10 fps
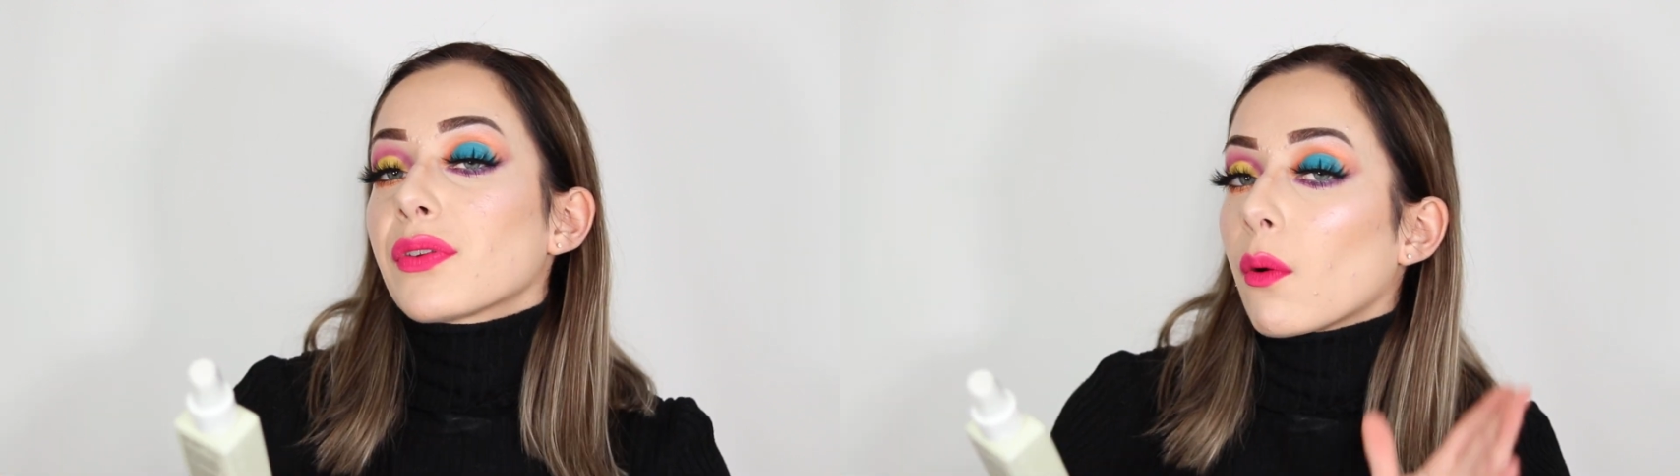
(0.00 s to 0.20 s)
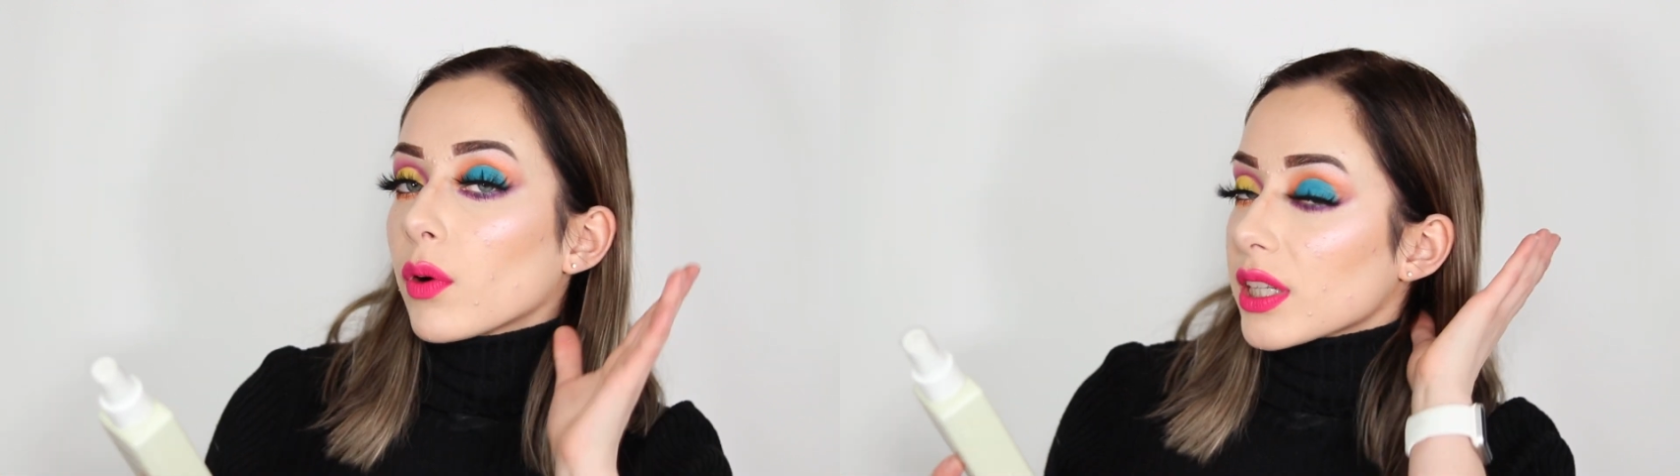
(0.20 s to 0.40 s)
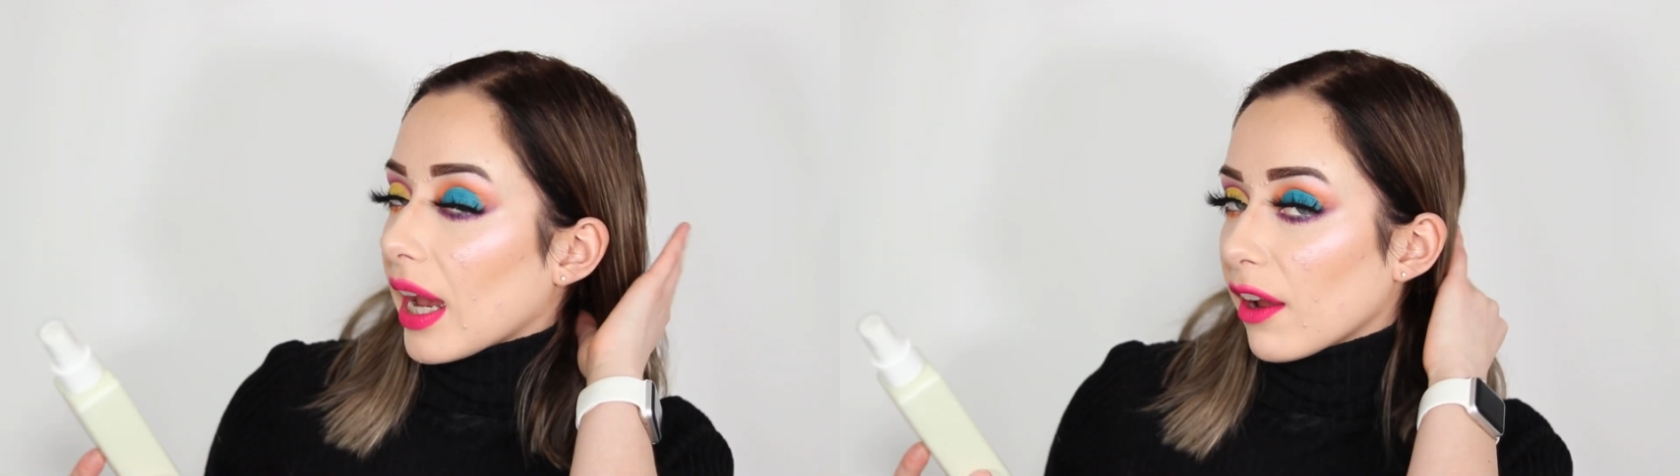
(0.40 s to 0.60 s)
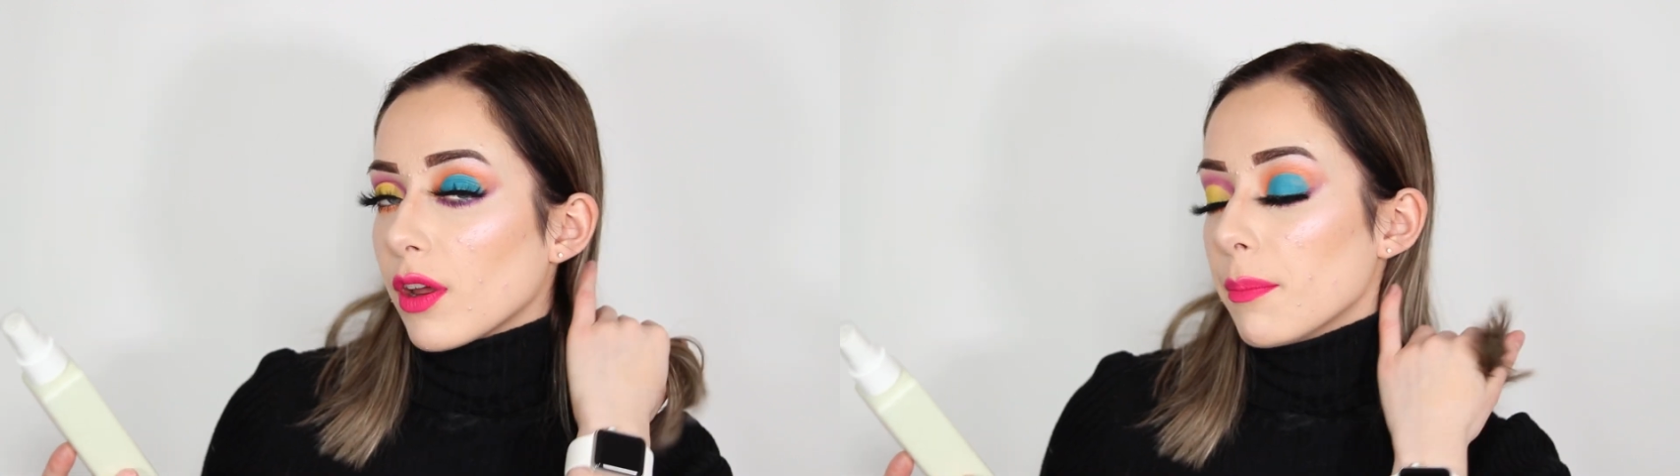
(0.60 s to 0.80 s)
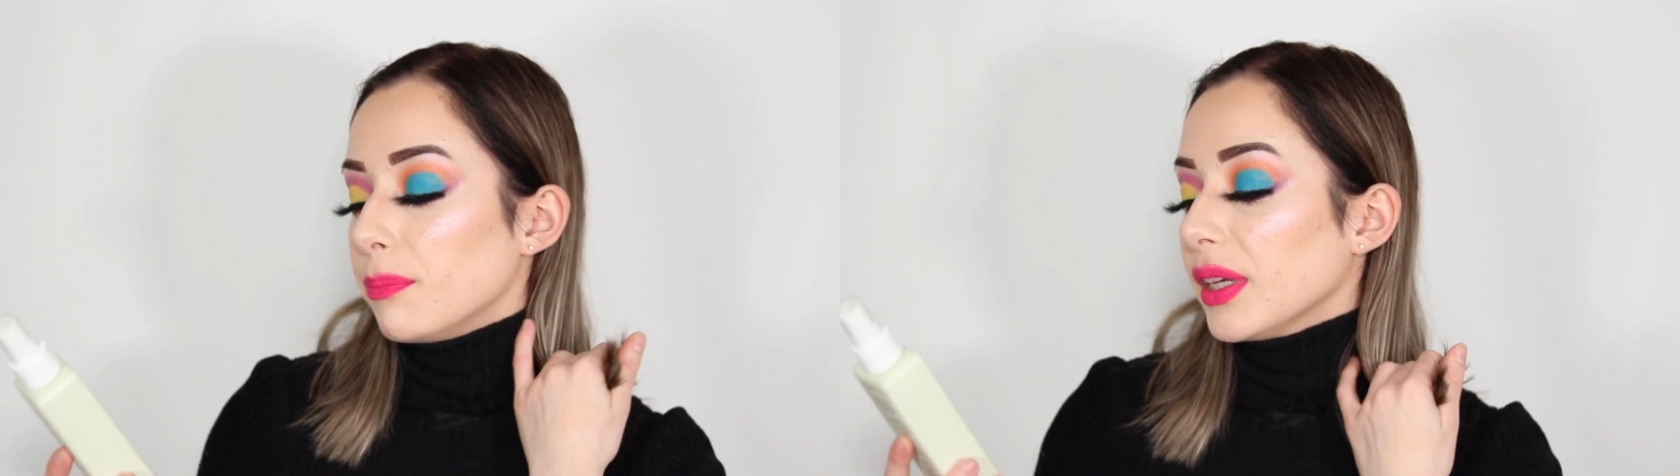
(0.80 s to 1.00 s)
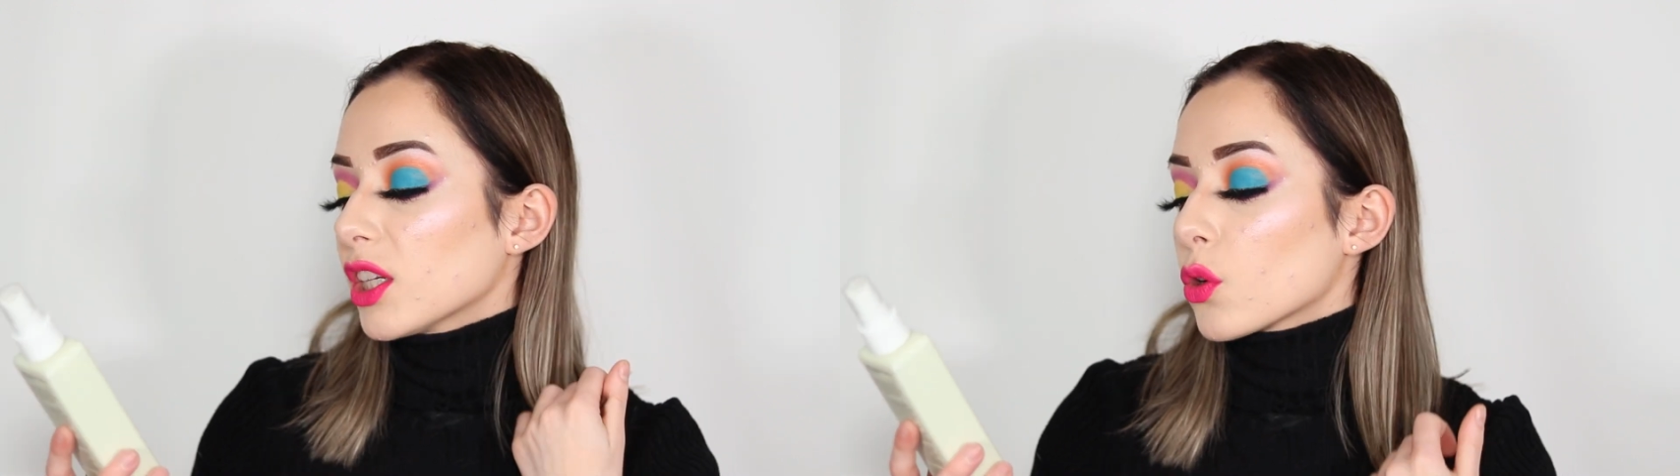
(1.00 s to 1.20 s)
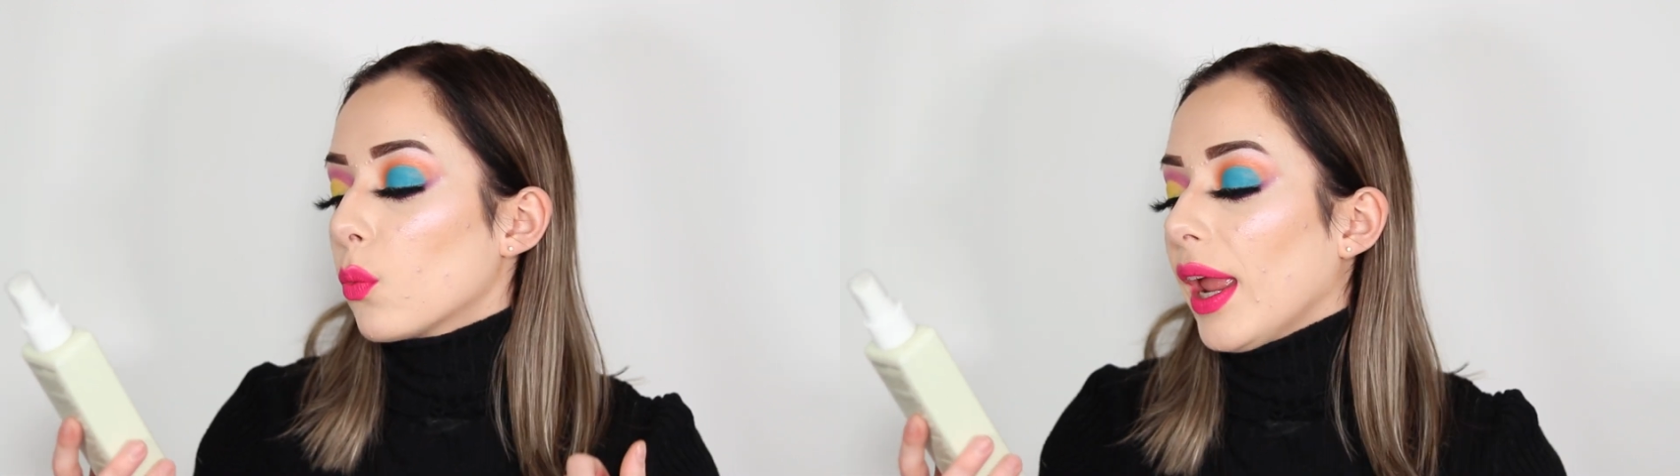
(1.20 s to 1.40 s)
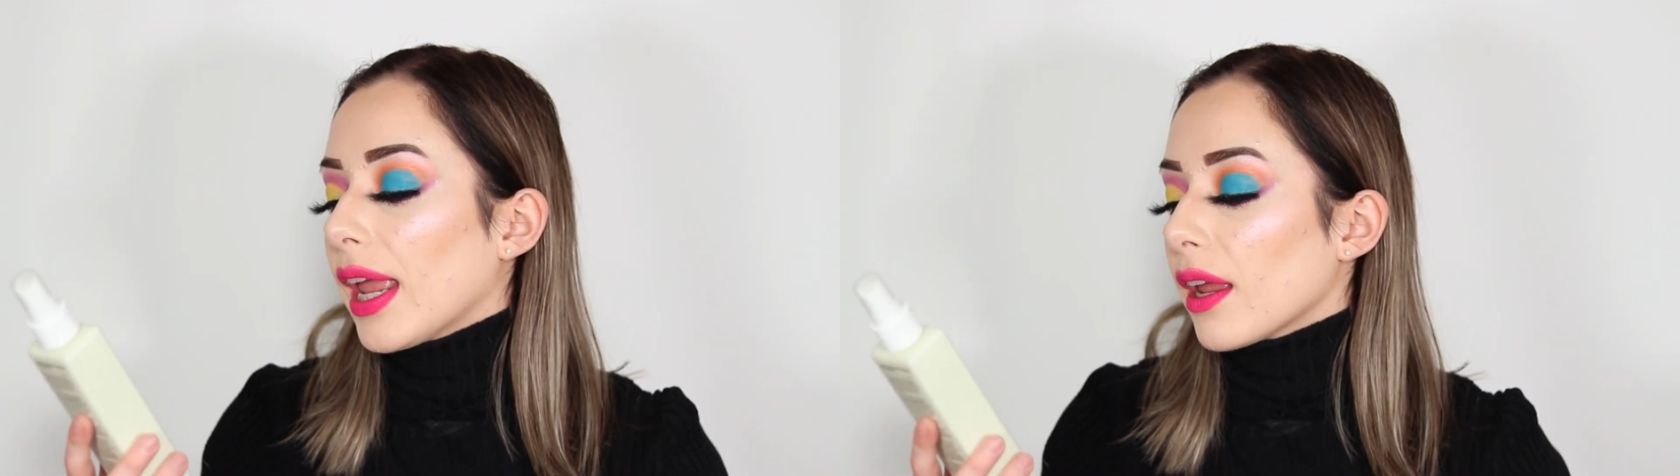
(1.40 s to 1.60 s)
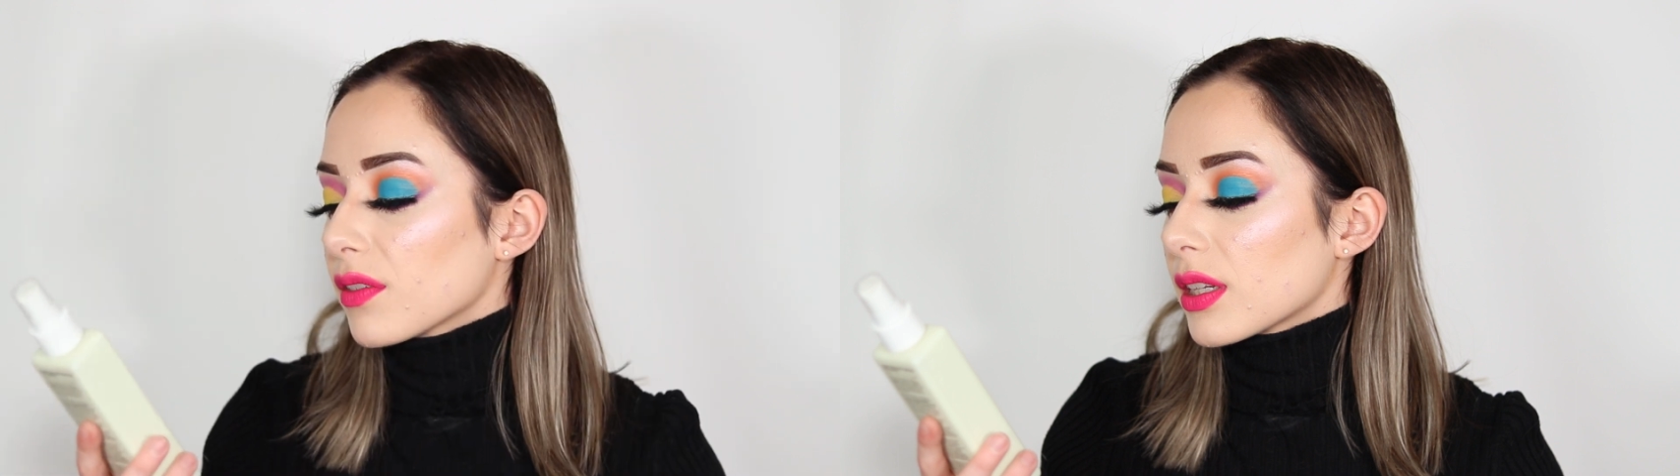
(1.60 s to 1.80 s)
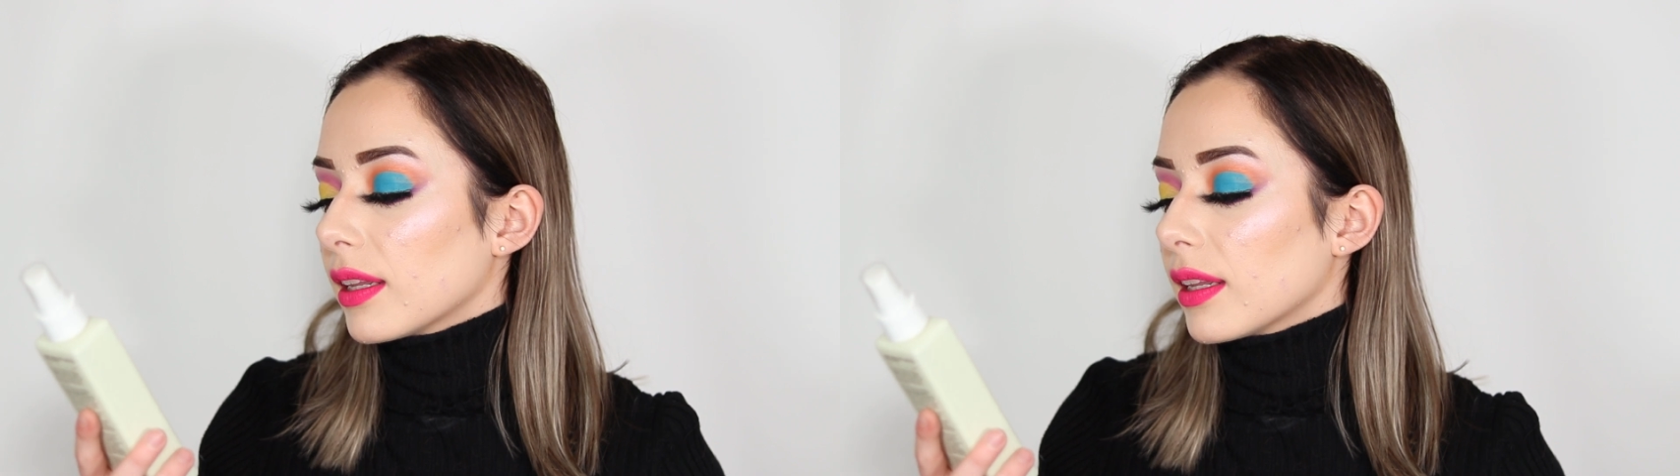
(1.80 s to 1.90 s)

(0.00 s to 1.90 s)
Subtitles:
I want to have beach waves,